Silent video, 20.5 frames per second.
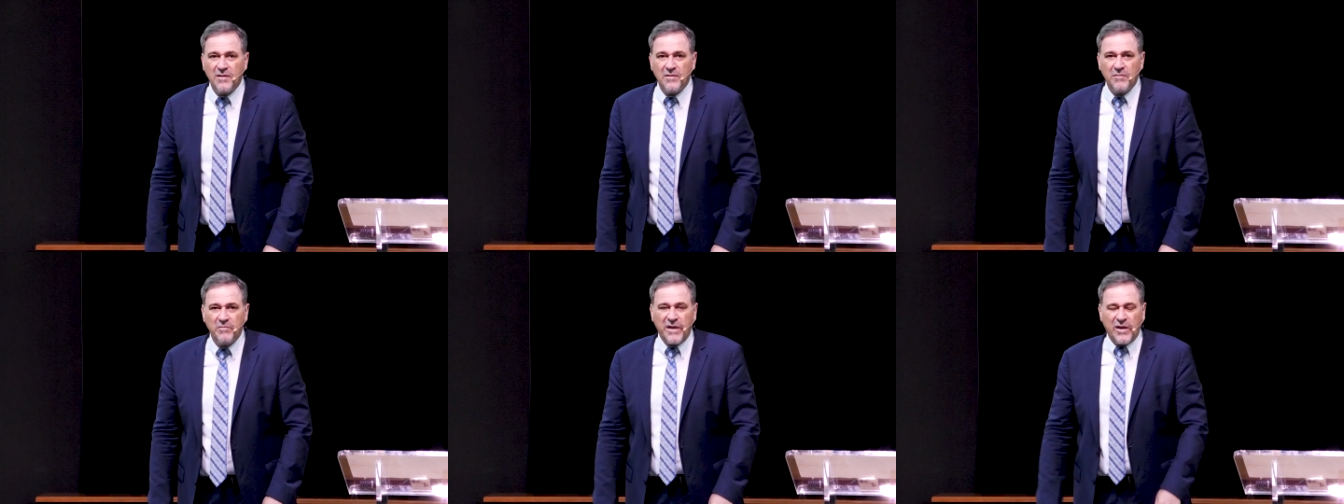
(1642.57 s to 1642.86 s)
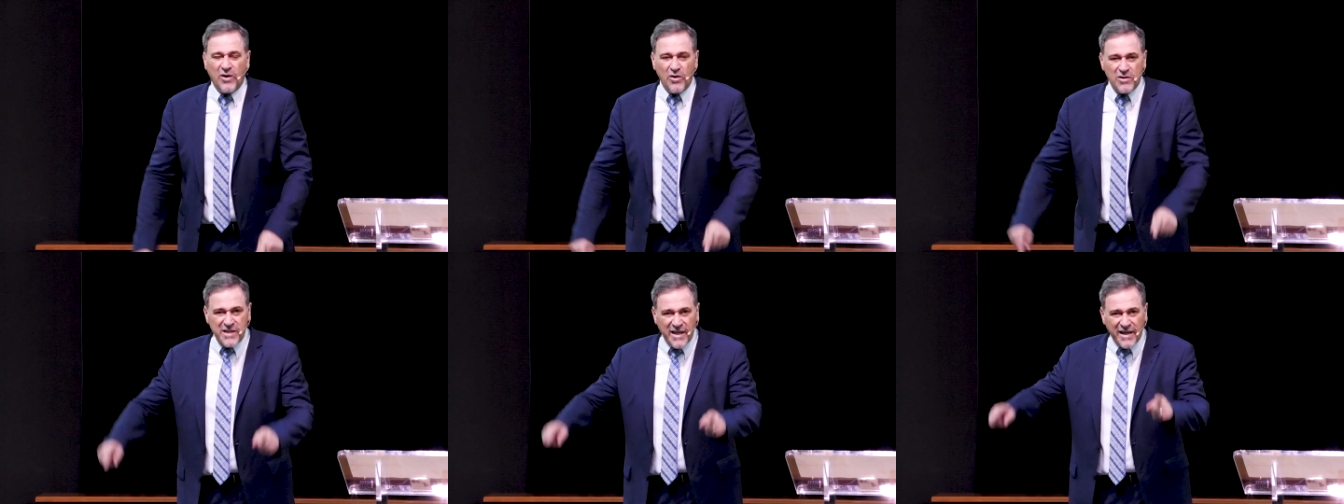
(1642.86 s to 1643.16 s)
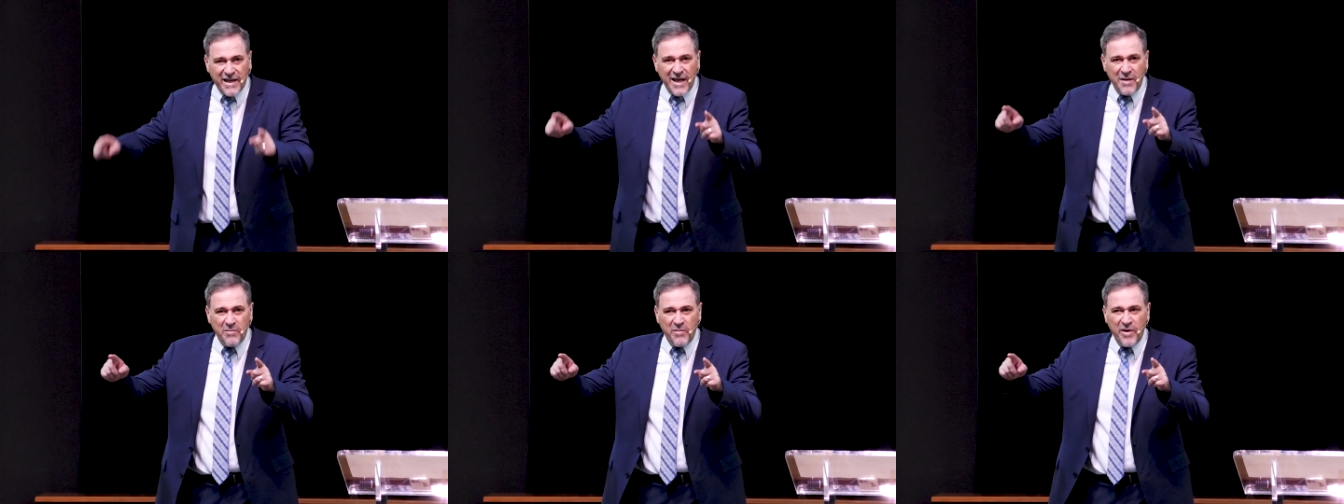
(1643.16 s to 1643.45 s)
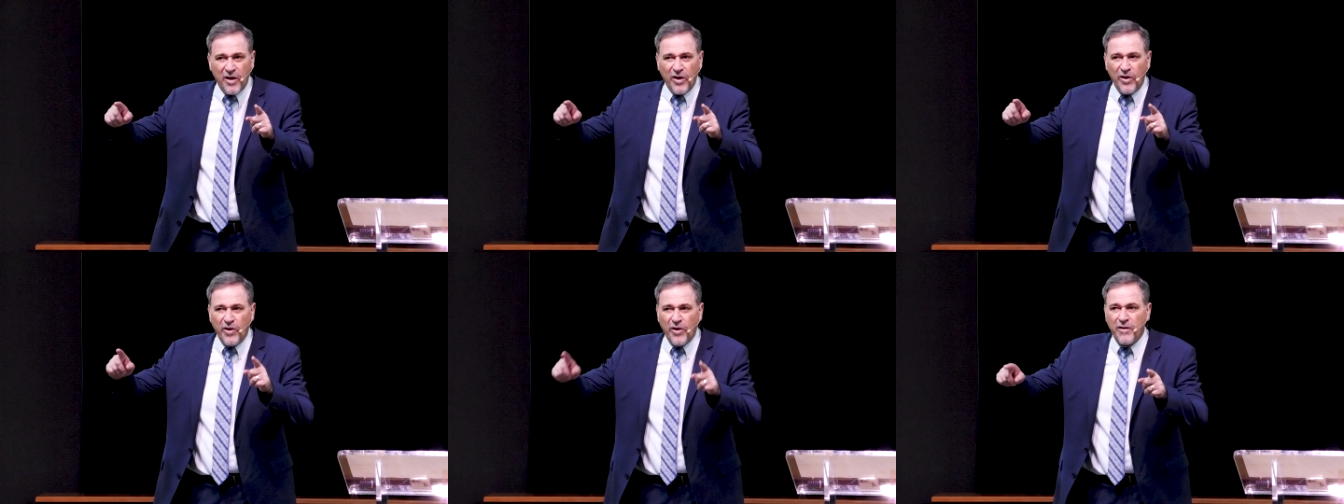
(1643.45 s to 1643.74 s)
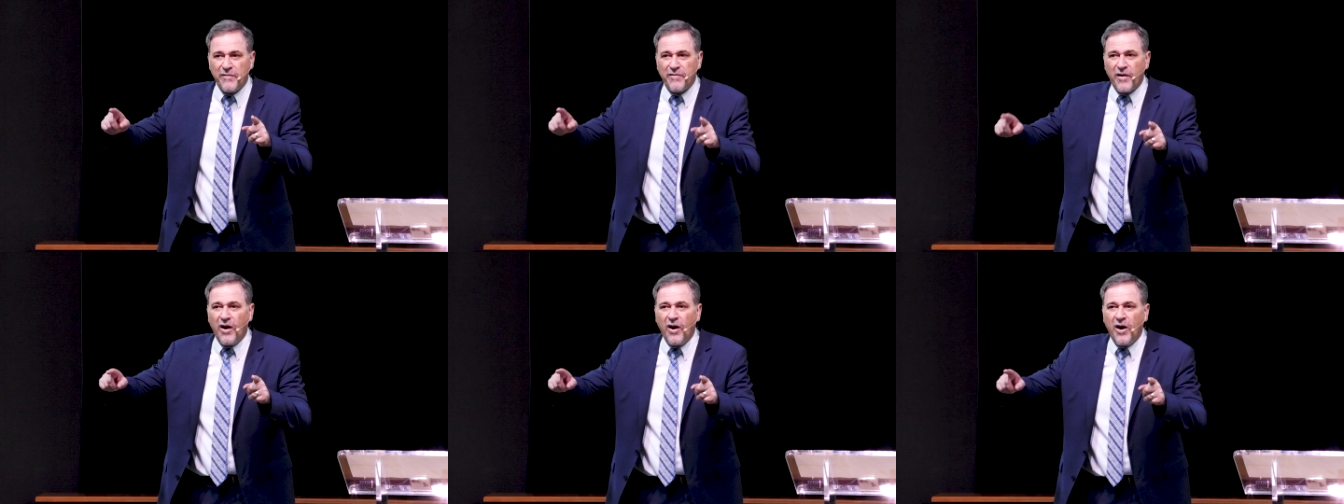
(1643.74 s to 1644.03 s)
because there can be a lot
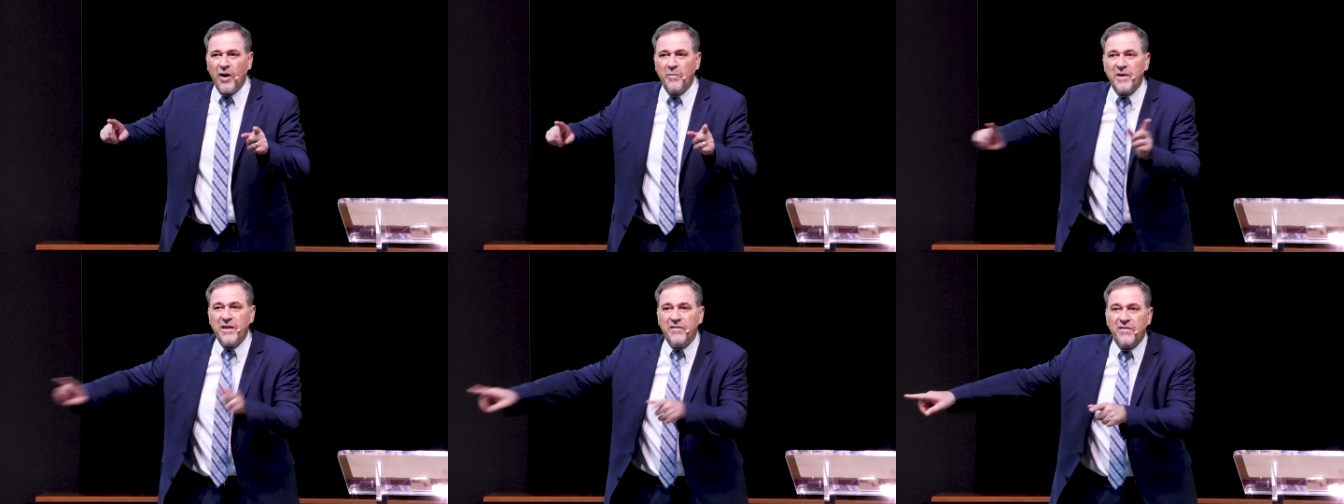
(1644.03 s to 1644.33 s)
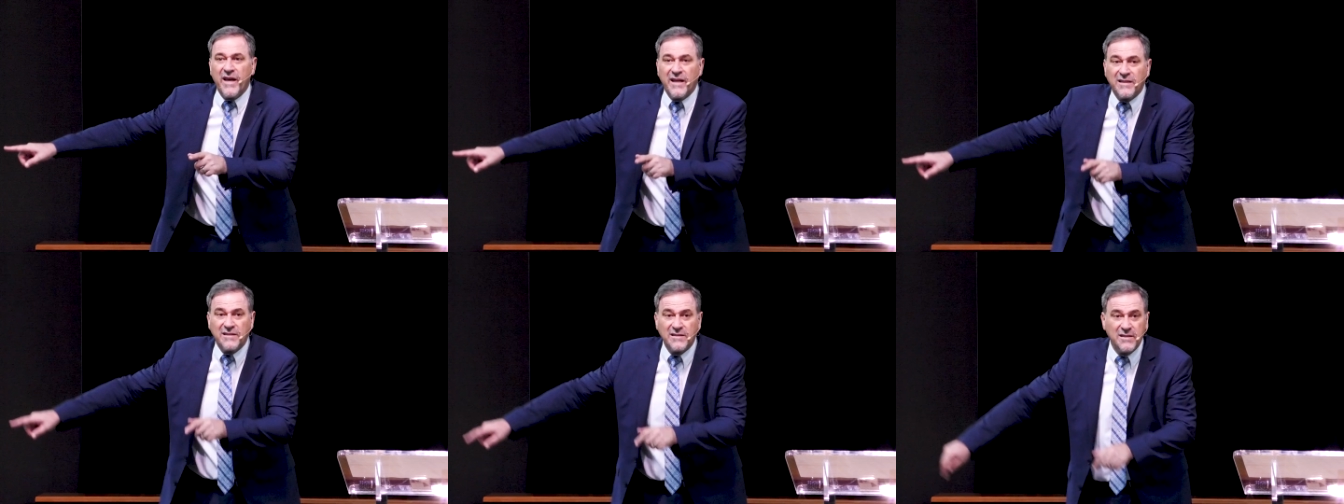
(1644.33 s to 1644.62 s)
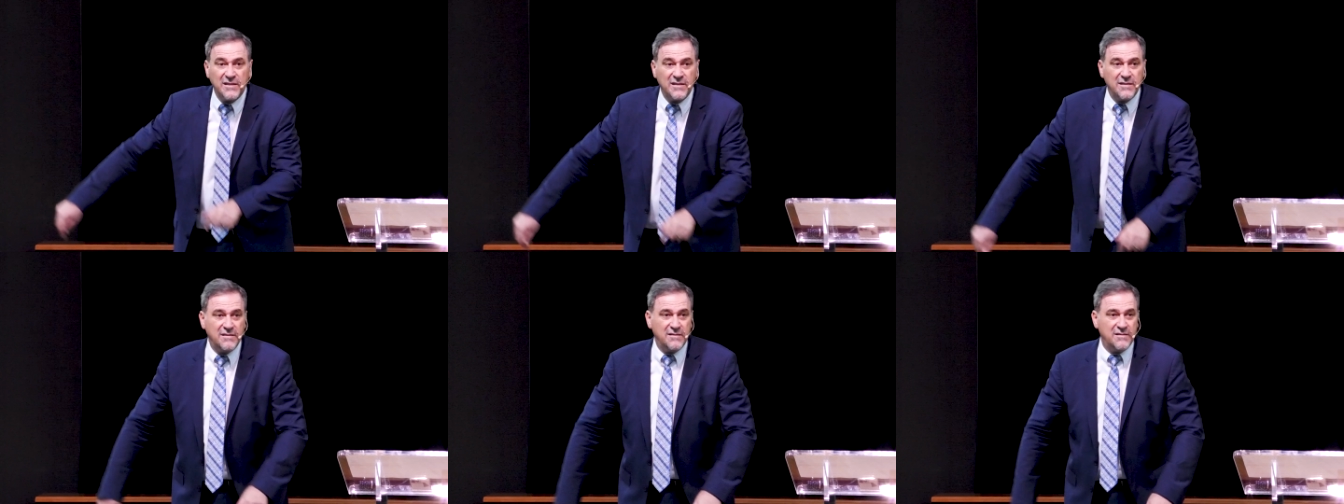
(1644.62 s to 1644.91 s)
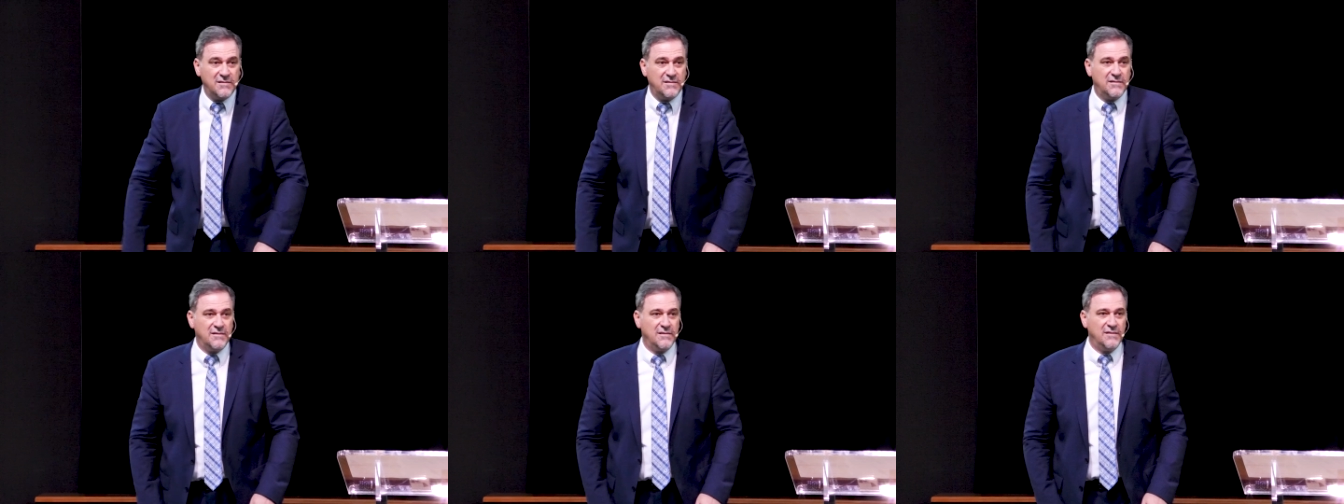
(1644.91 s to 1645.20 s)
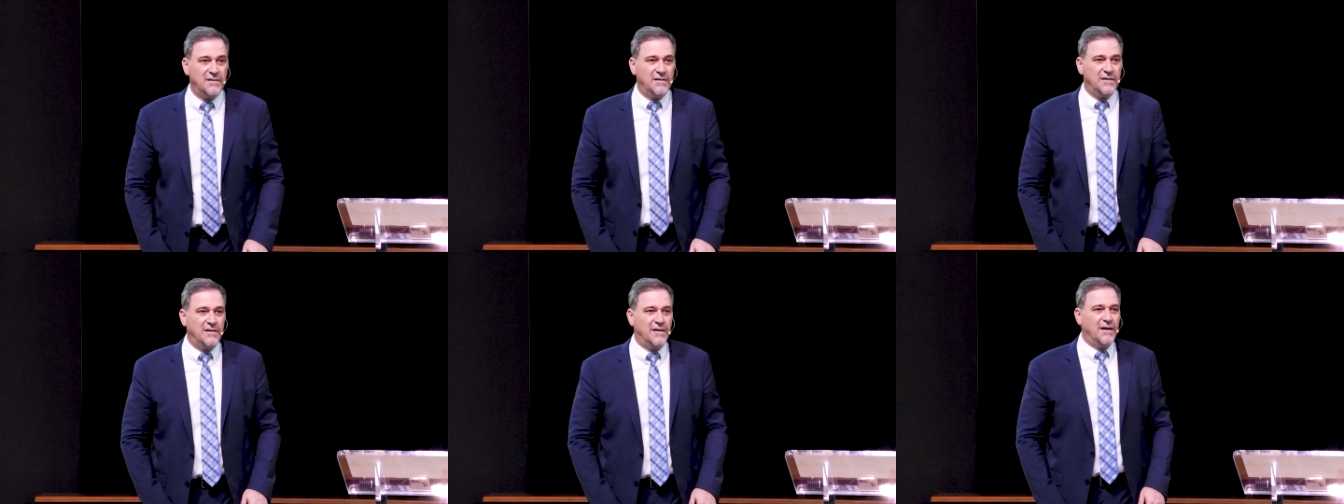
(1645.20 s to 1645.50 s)
of harm in that.
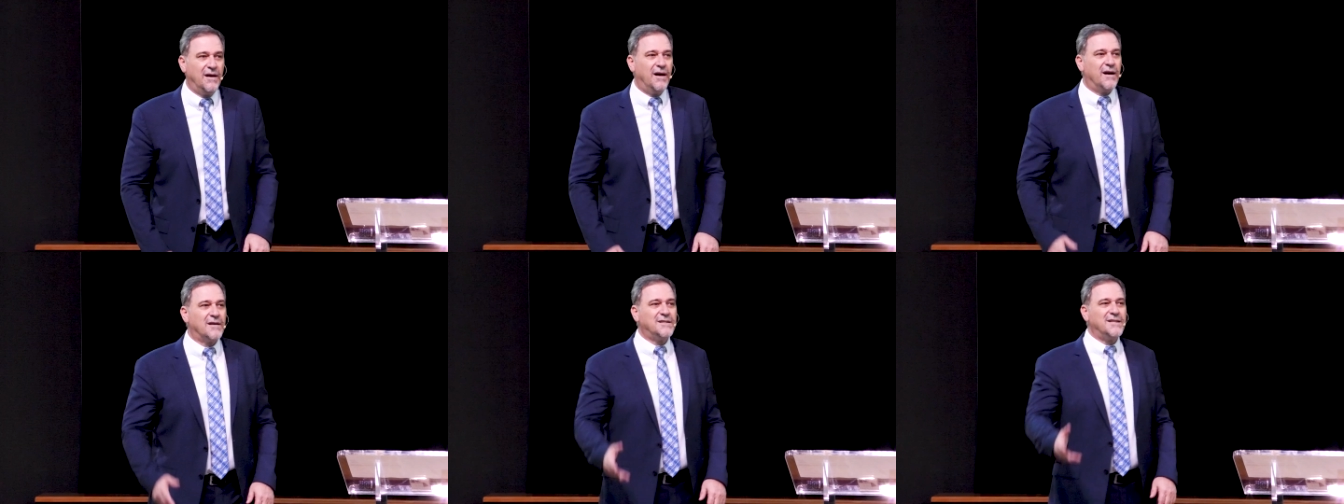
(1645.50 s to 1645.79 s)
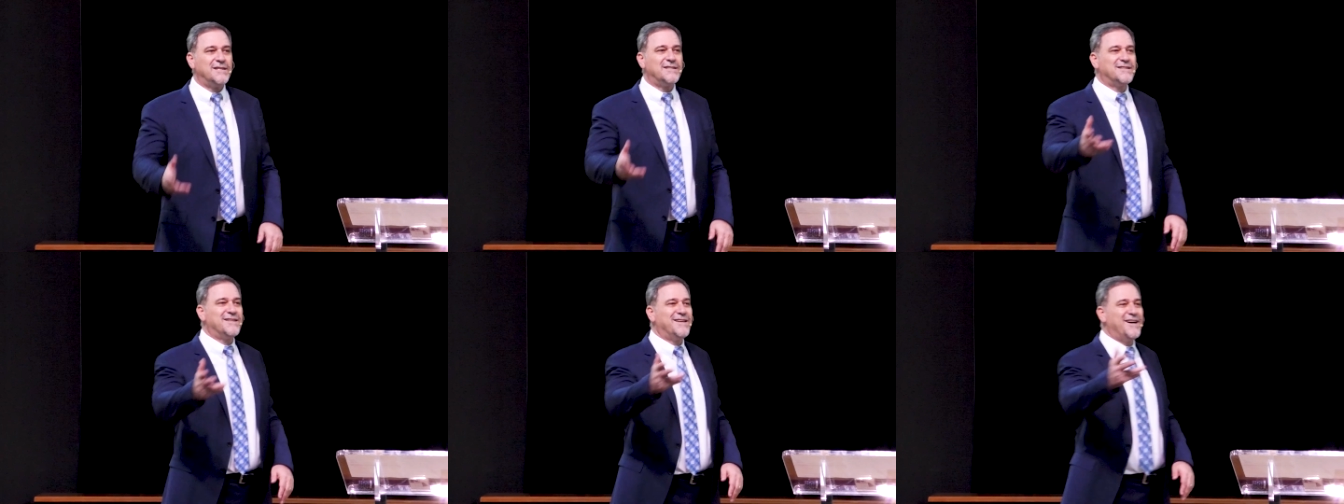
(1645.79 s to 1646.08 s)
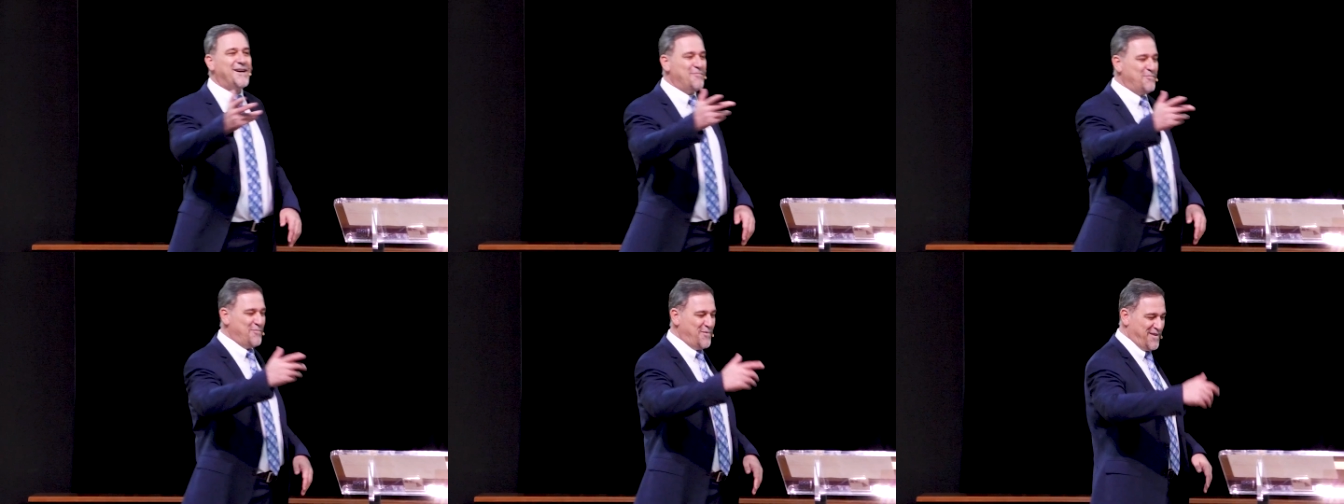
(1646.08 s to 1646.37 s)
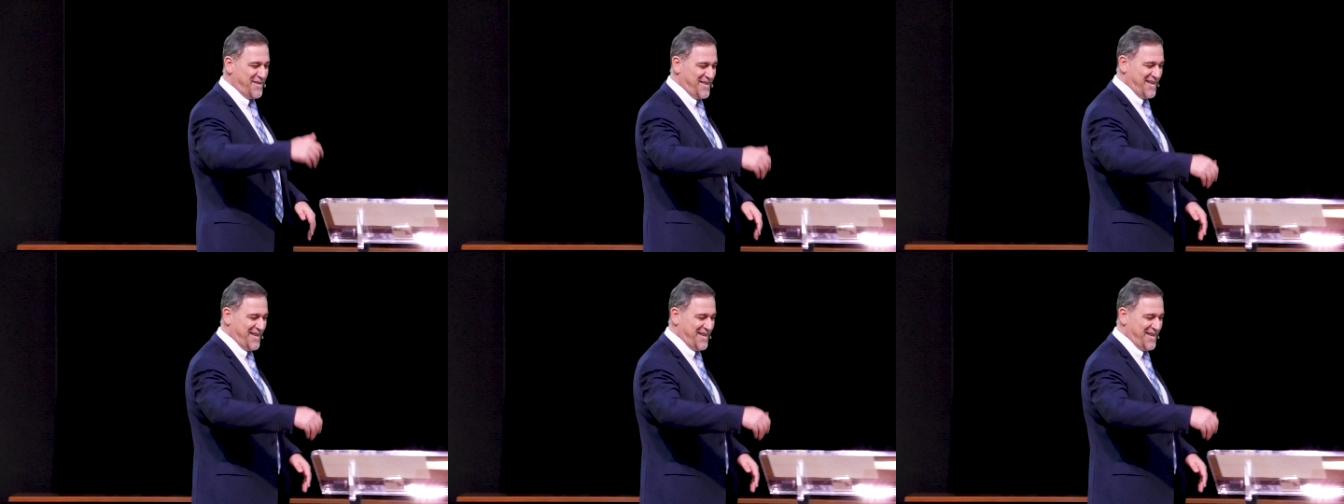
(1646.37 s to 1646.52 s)
Oh, just come with